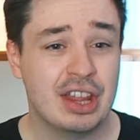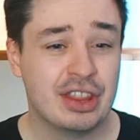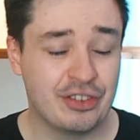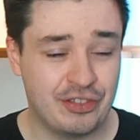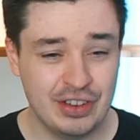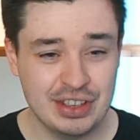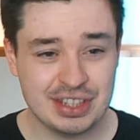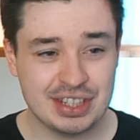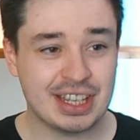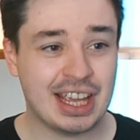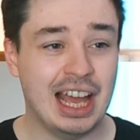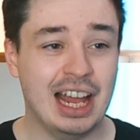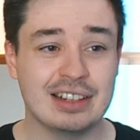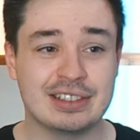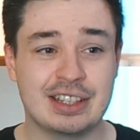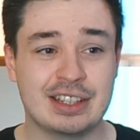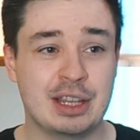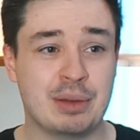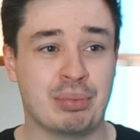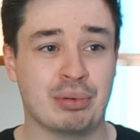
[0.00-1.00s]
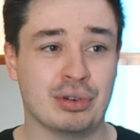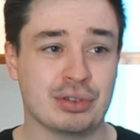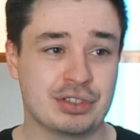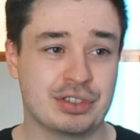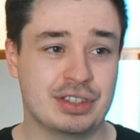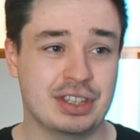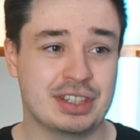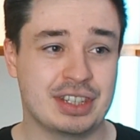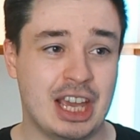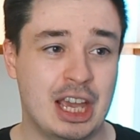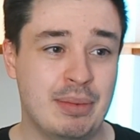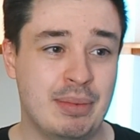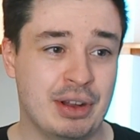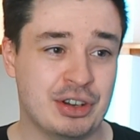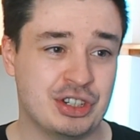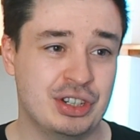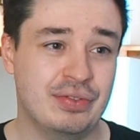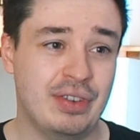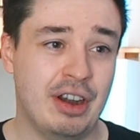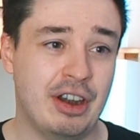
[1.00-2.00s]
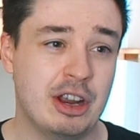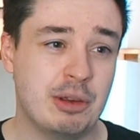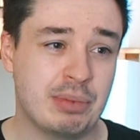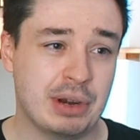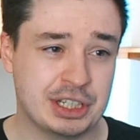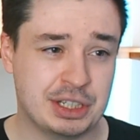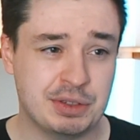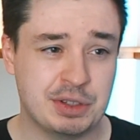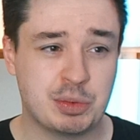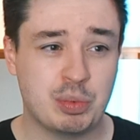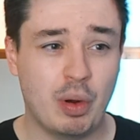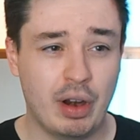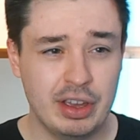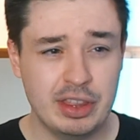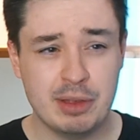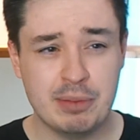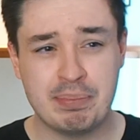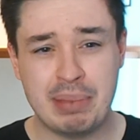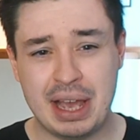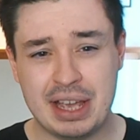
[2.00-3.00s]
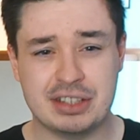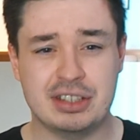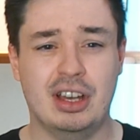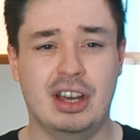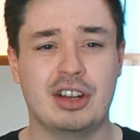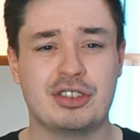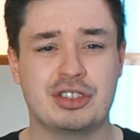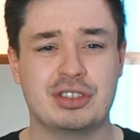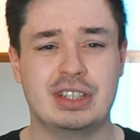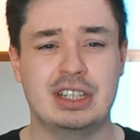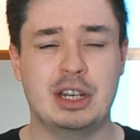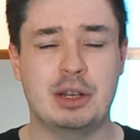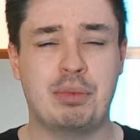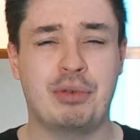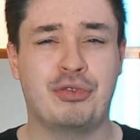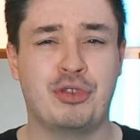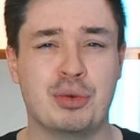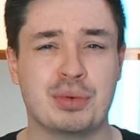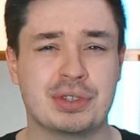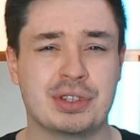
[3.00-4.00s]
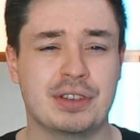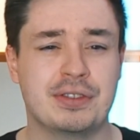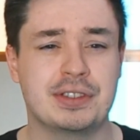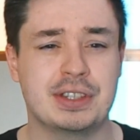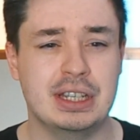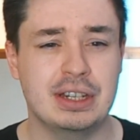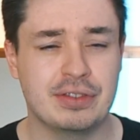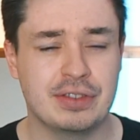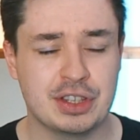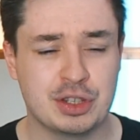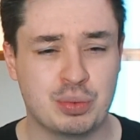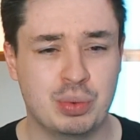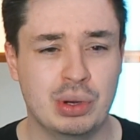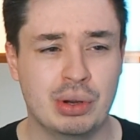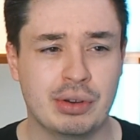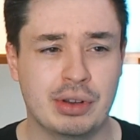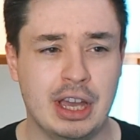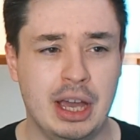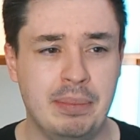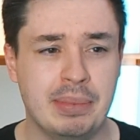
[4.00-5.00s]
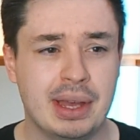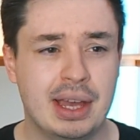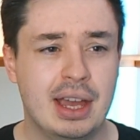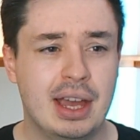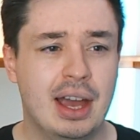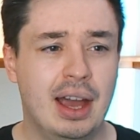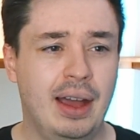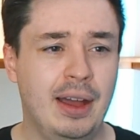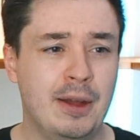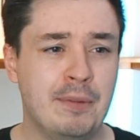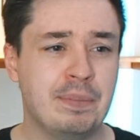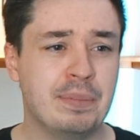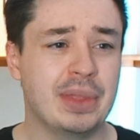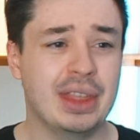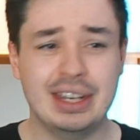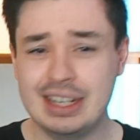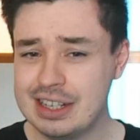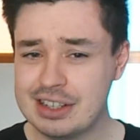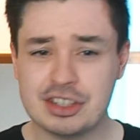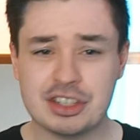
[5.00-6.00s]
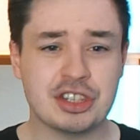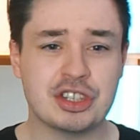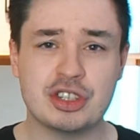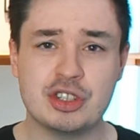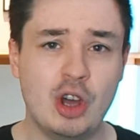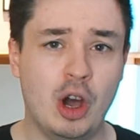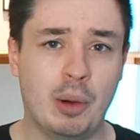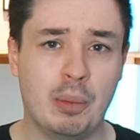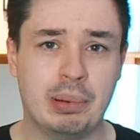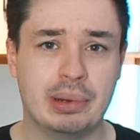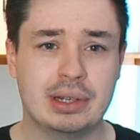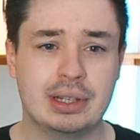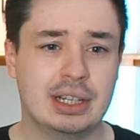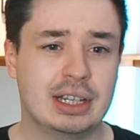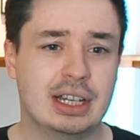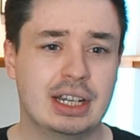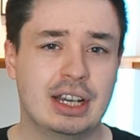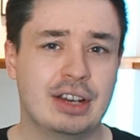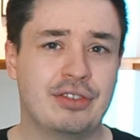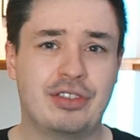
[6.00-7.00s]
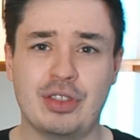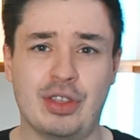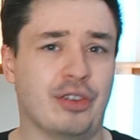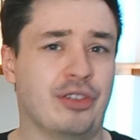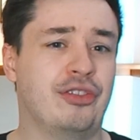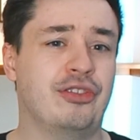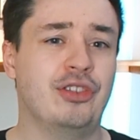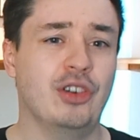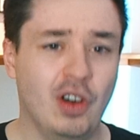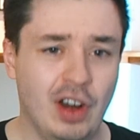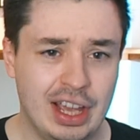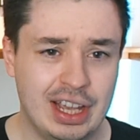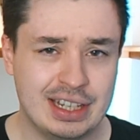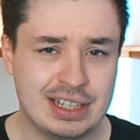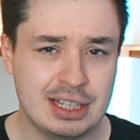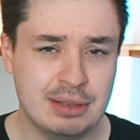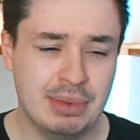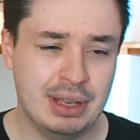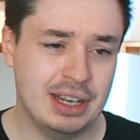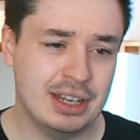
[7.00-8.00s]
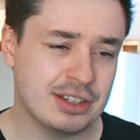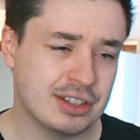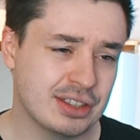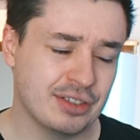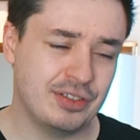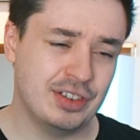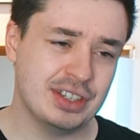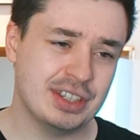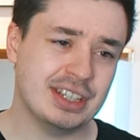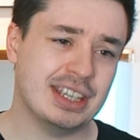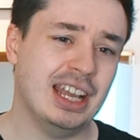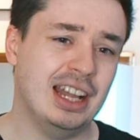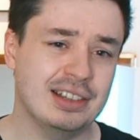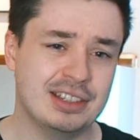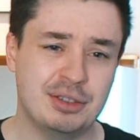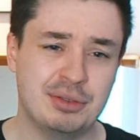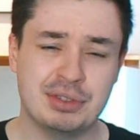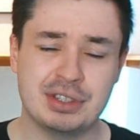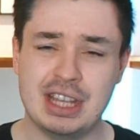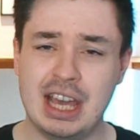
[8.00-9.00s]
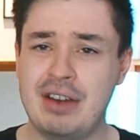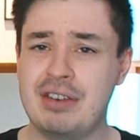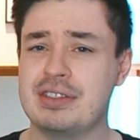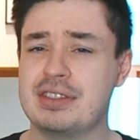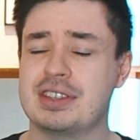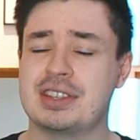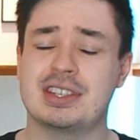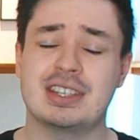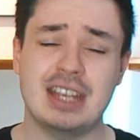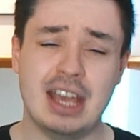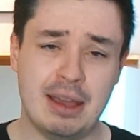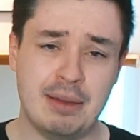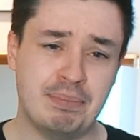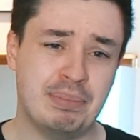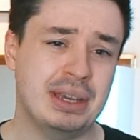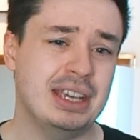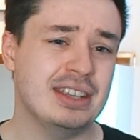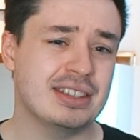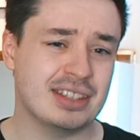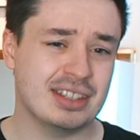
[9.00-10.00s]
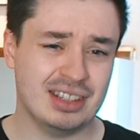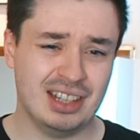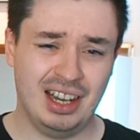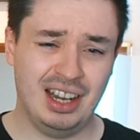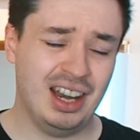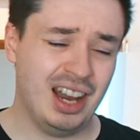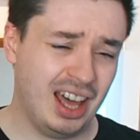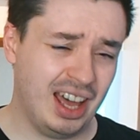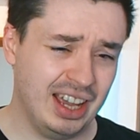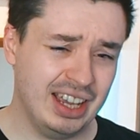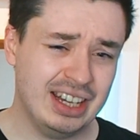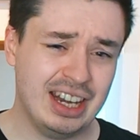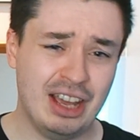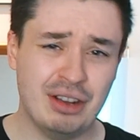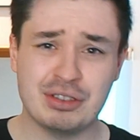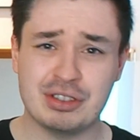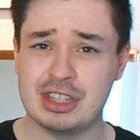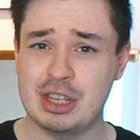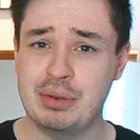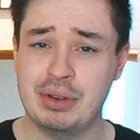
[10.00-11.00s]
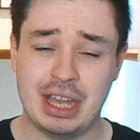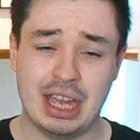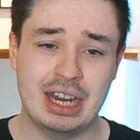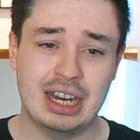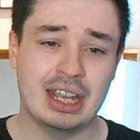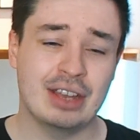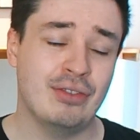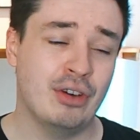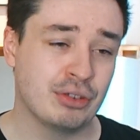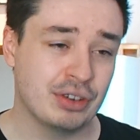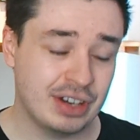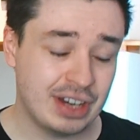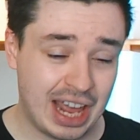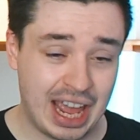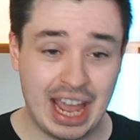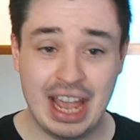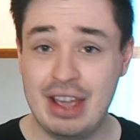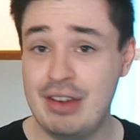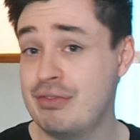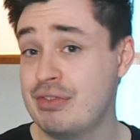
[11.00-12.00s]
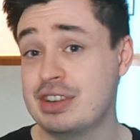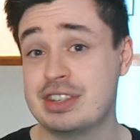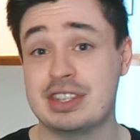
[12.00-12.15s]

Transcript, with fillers: the physicality they brought to this game, actually very impressive. It's probably the best Argentina performance I've seen of this World Cup. Um, they didn't stop for the full eighty minutes. The physicality was there at the set piece, at the line out. They were getting involved in every